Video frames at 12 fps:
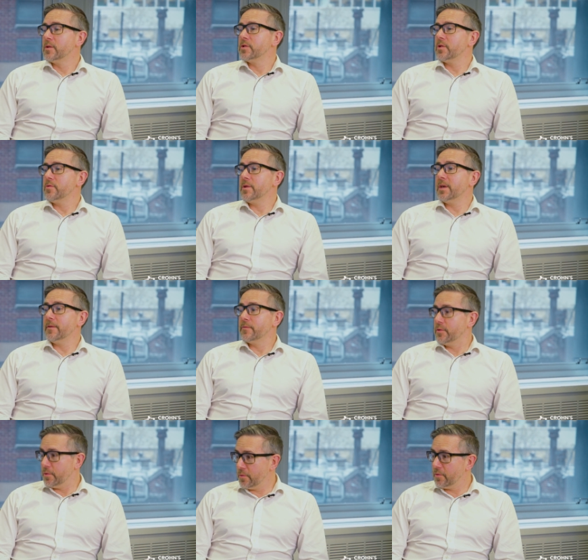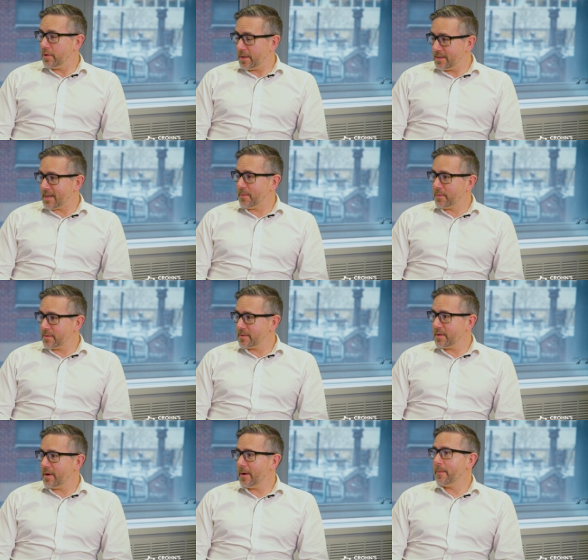So you give two good
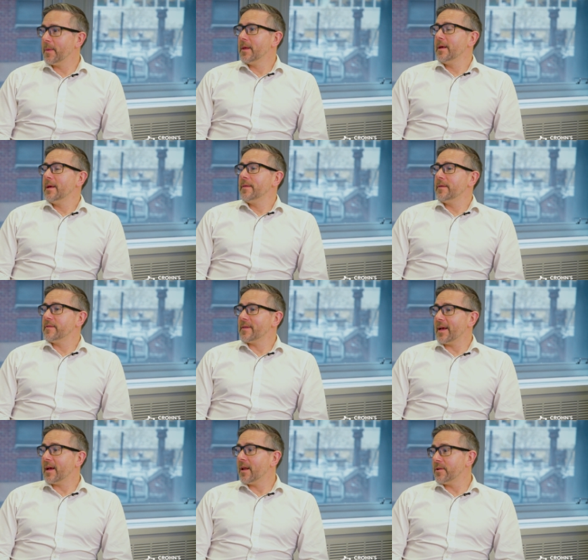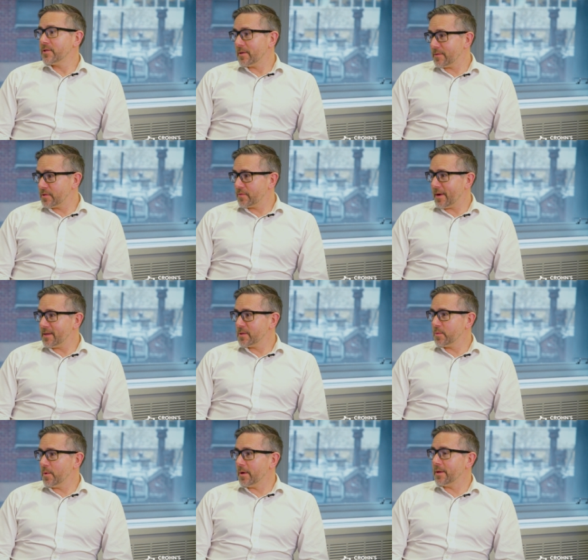examples there. The psychological
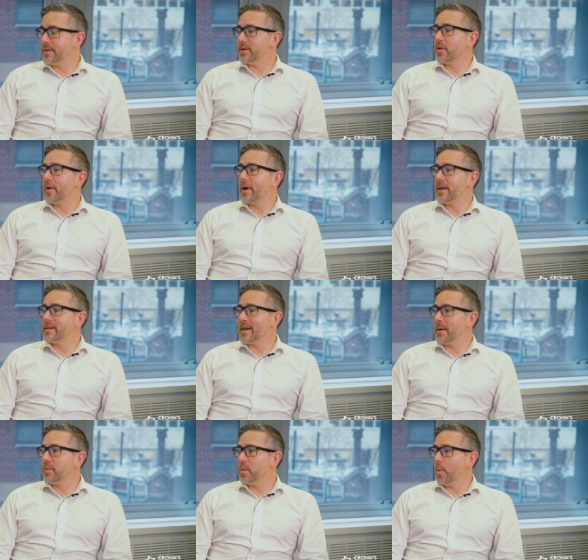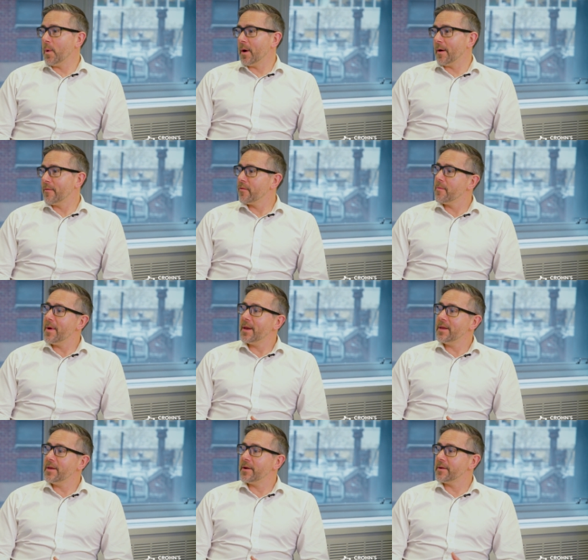stress one is a great example where for
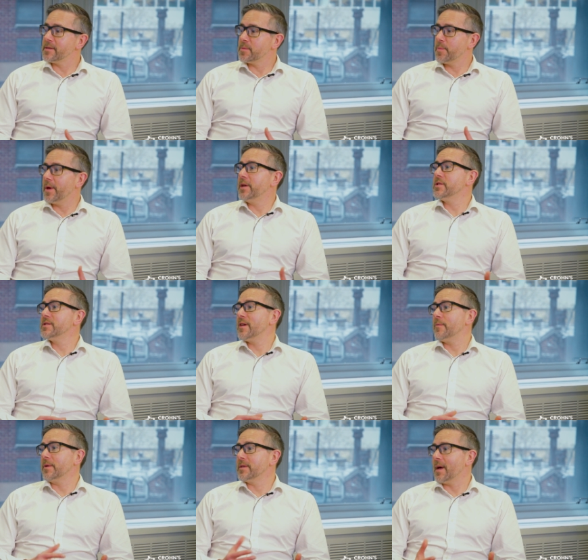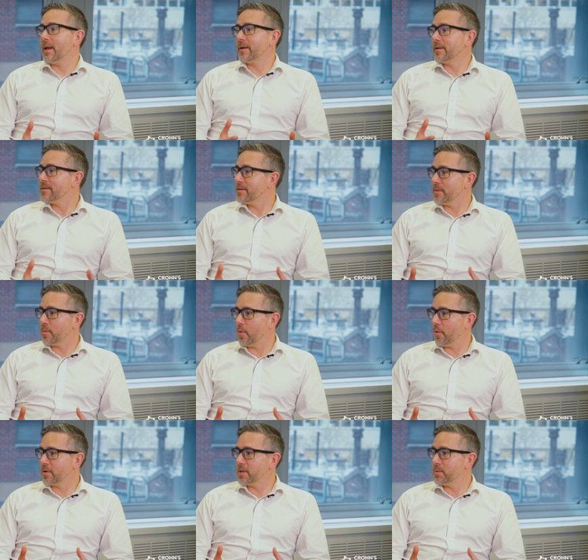many years patients have been telling us it's
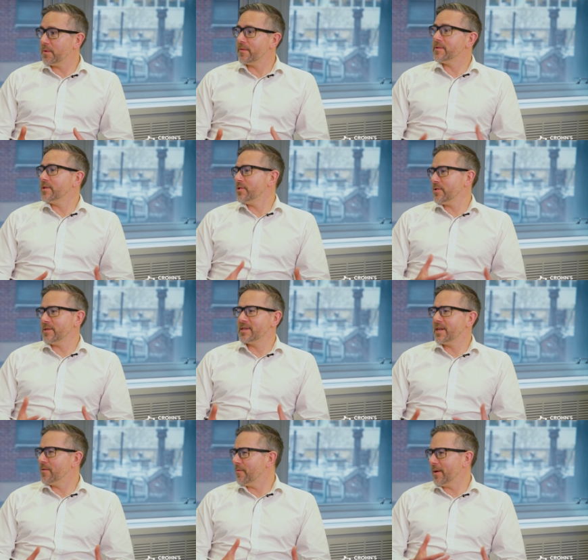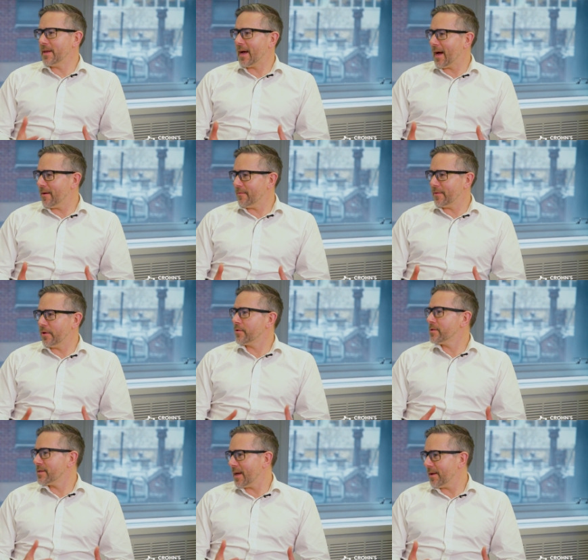important, but physicians didn't really have an
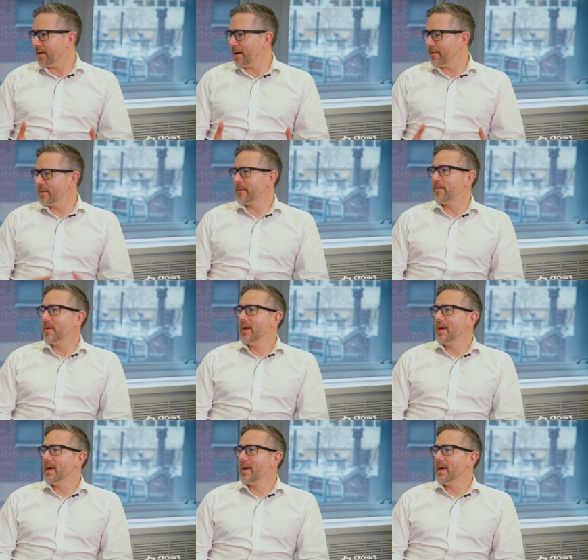understanding of it.